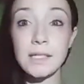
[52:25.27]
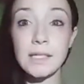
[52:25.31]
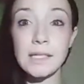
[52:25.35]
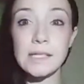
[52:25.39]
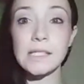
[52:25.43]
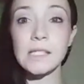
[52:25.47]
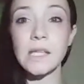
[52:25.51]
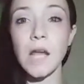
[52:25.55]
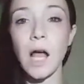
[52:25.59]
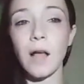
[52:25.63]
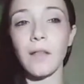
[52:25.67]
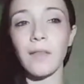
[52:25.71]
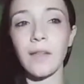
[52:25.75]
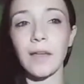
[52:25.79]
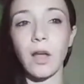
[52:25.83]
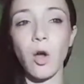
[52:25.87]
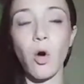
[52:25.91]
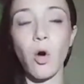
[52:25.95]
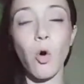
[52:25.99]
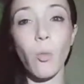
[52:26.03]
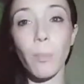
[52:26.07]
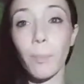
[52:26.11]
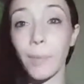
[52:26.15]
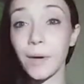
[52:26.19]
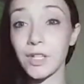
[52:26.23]
It's not like a
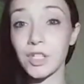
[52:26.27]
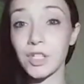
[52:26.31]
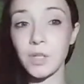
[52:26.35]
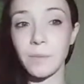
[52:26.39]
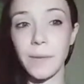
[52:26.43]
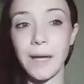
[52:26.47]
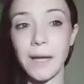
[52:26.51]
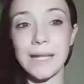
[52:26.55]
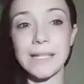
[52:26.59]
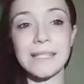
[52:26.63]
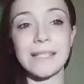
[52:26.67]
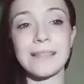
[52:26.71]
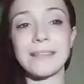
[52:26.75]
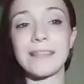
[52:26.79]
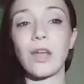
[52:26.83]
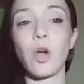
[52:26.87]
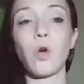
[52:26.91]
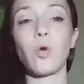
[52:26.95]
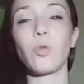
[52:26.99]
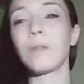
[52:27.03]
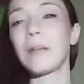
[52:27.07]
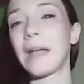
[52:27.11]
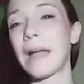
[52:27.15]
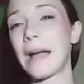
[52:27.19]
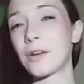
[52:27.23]
whole bunch of medicine. The
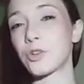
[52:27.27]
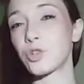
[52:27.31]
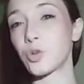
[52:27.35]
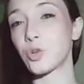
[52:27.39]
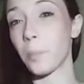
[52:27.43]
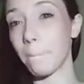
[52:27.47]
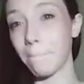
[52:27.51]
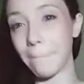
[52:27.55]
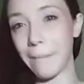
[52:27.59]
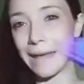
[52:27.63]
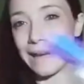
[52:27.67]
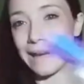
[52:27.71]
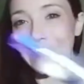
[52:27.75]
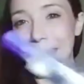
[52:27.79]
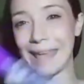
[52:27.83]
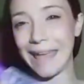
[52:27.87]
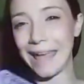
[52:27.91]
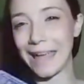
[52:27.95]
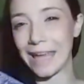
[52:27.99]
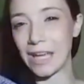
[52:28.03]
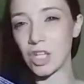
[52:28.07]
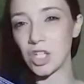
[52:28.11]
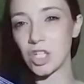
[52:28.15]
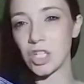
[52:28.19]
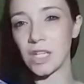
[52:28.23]
only actual
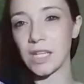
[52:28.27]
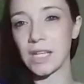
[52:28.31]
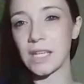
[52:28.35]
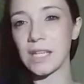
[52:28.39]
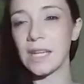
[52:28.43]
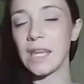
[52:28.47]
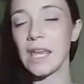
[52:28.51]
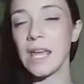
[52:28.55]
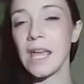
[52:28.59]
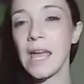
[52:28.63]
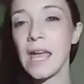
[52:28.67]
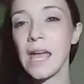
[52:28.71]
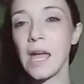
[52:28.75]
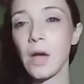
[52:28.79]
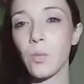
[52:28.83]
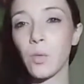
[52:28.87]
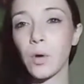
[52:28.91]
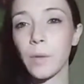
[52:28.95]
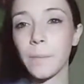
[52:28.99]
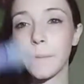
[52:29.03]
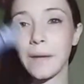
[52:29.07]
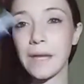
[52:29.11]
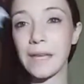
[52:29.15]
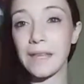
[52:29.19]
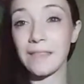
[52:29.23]
medication
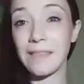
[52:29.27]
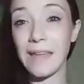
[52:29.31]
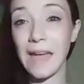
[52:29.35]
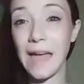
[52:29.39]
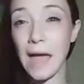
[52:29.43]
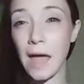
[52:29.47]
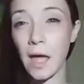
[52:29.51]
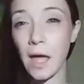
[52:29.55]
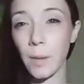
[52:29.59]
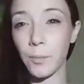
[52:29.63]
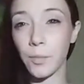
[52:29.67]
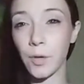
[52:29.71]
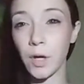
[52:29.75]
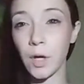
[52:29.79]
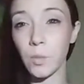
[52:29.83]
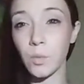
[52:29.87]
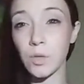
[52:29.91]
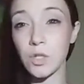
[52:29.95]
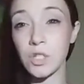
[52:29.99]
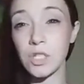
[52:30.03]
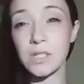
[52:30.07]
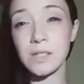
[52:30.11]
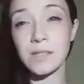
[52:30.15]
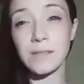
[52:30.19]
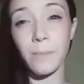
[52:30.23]
would be the heparin,
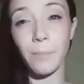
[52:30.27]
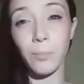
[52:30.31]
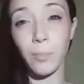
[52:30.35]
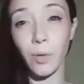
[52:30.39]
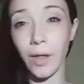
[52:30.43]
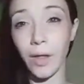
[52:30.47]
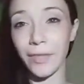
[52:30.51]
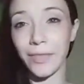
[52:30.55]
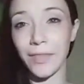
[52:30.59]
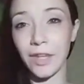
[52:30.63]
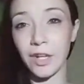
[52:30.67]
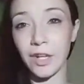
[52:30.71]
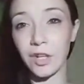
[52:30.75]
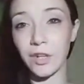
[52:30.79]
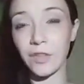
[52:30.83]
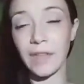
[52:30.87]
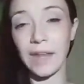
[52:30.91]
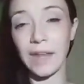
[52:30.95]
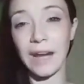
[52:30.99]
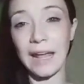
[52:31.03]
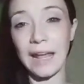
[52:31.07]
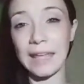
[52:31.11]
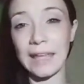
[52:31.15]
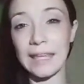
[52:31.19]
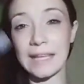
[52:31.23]
which is the blood thinner that
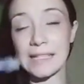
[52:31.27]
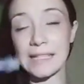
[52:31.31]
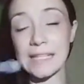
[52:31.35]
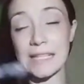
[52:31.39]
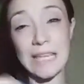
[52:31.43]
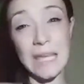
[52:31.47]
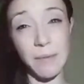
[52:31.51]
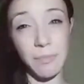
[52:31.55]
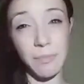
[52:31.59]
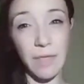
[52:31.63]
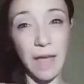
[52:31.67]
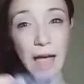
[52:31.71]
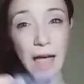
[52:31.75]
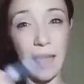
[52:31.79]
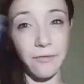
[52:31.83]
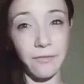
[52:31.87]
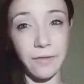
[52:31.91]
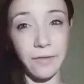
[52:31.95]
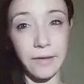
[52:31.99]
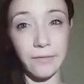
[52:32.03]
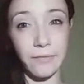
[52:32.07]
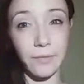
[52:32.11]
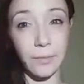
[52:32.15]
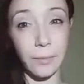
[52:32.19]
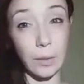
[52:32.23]
I get to keep the
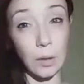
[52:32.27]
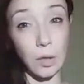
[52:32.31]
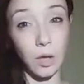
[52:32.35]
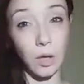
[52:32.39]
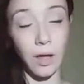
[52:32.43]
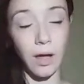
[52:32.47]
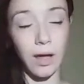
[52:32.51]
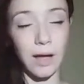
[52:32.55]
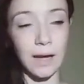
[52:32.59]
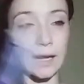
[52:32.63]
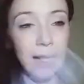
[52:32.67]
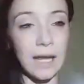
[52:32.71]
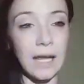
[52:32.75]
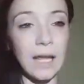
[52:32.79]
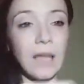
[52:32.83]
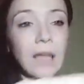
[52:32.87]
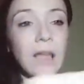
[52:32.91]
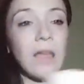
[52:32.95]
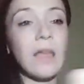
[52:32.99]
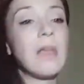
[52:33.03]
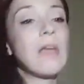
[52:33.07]
IV from clotting.